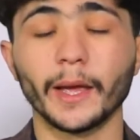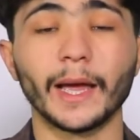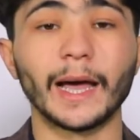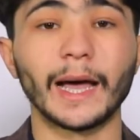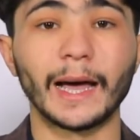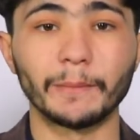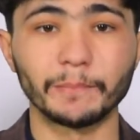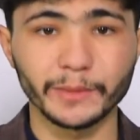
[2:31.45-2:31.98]

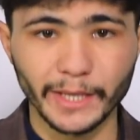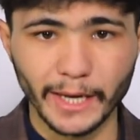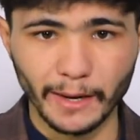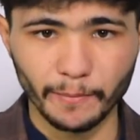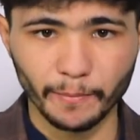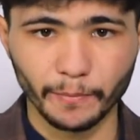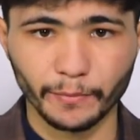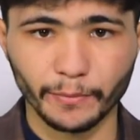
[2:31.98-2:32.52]

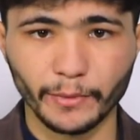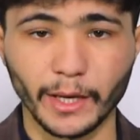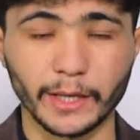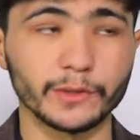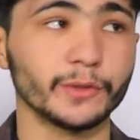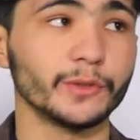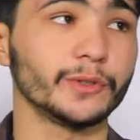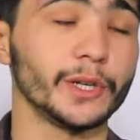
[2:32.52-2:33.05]
hamza,
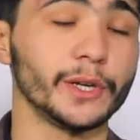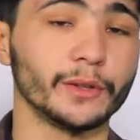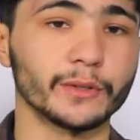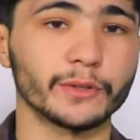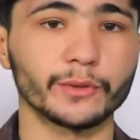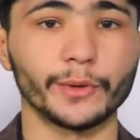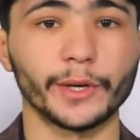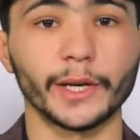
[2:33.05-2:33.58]
as you see in the
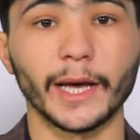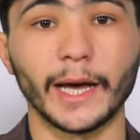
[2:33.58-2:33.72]
screen.